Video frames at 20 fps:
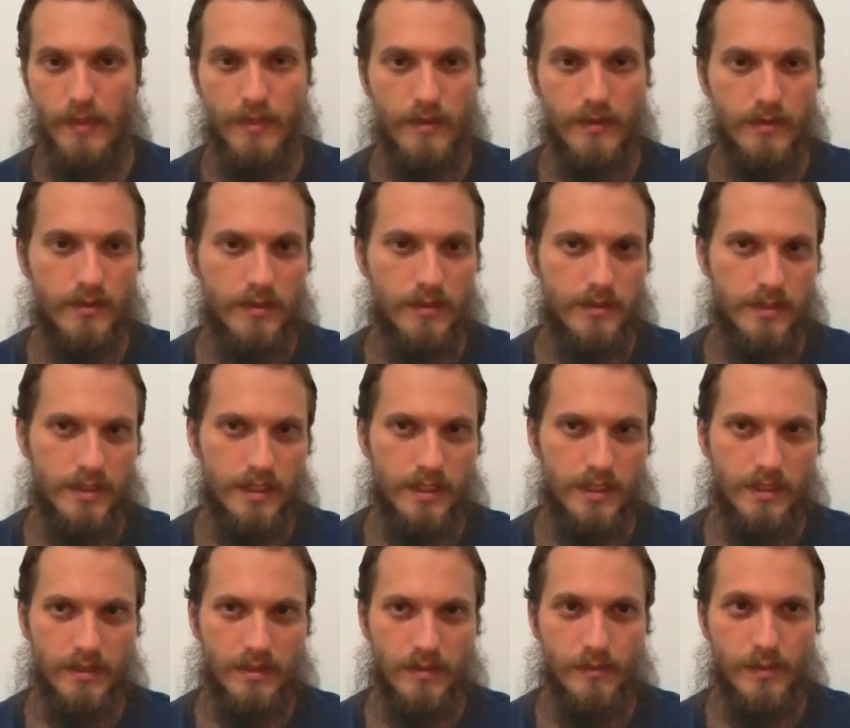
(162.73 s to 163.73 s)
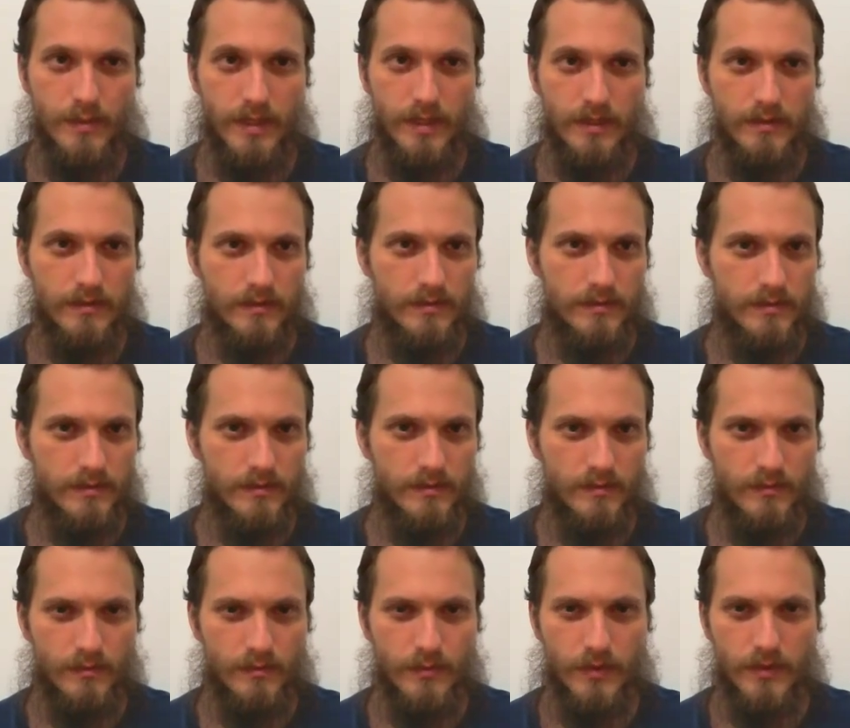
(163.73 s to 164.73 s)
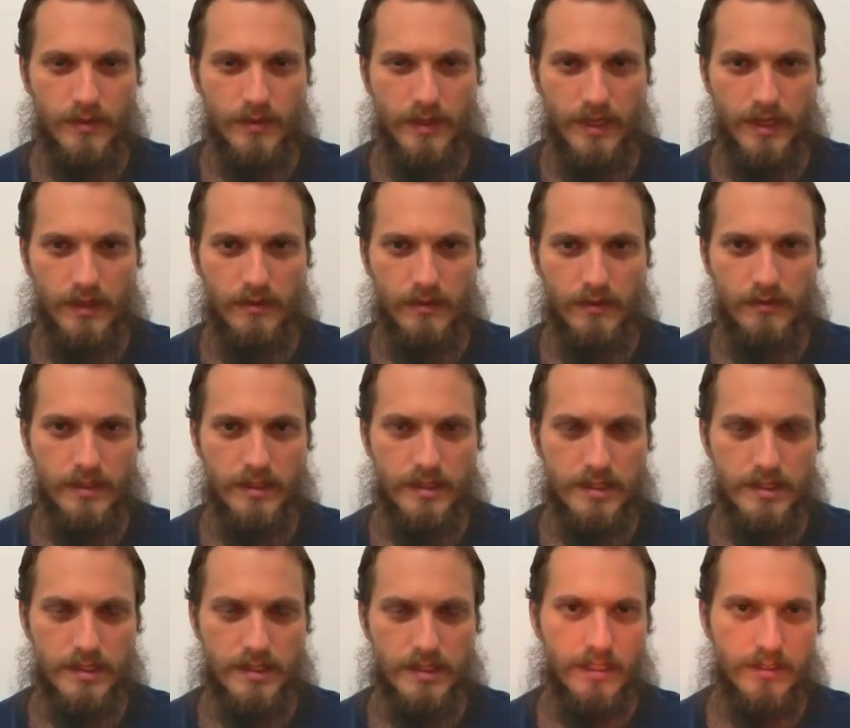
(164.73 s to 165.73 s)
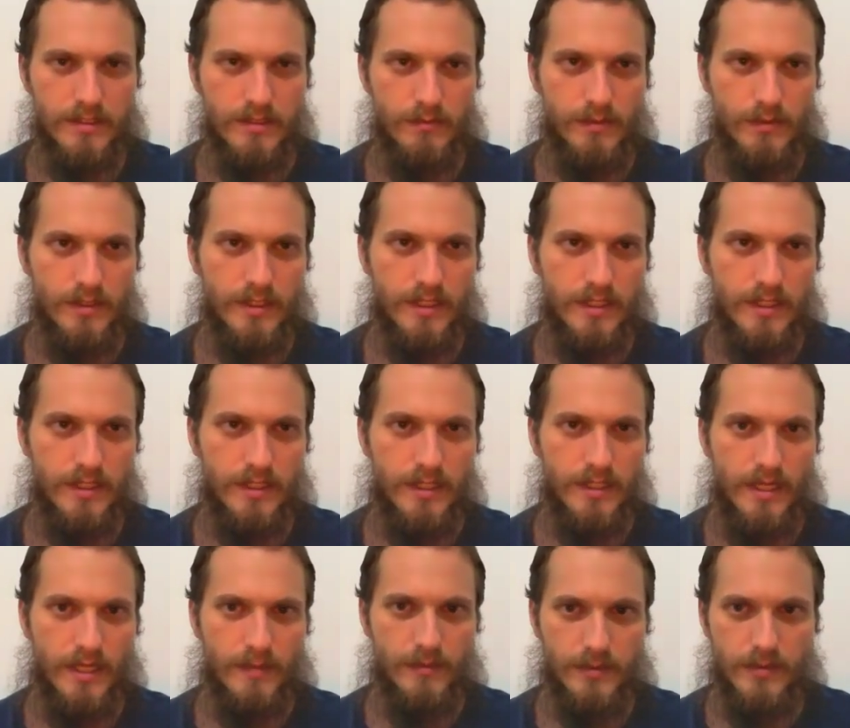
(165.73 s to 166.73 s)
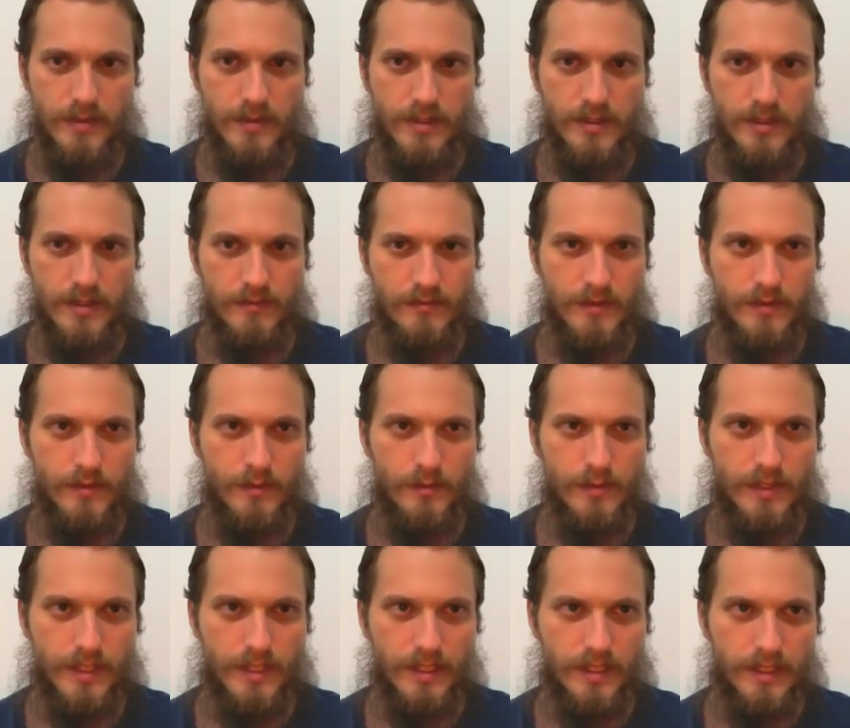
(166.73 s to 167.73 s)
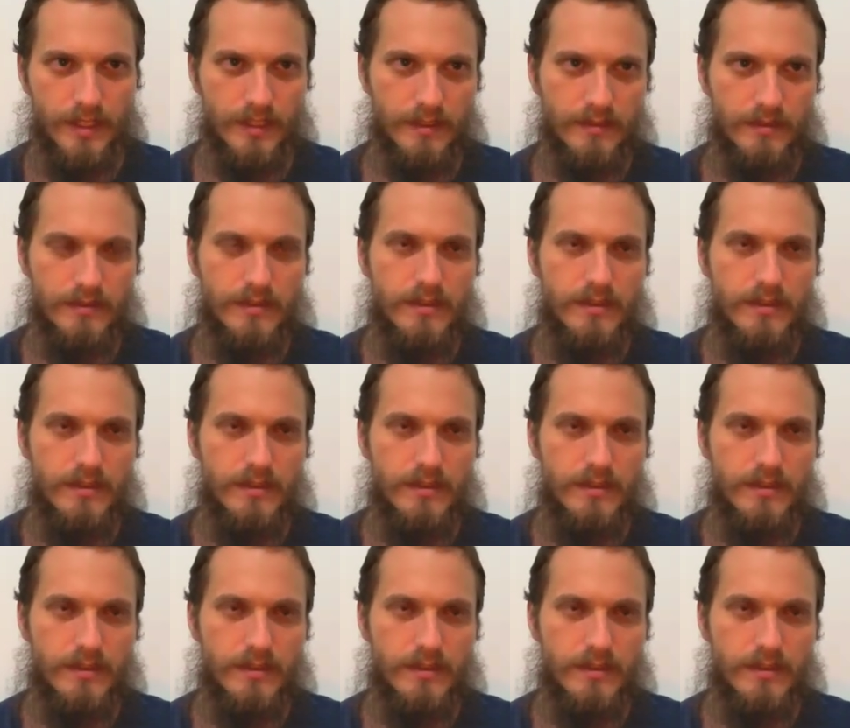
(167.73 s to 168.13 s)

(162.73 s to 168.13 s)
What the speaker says: the good thing about burnout is that it's really an opportunity for a new beginning.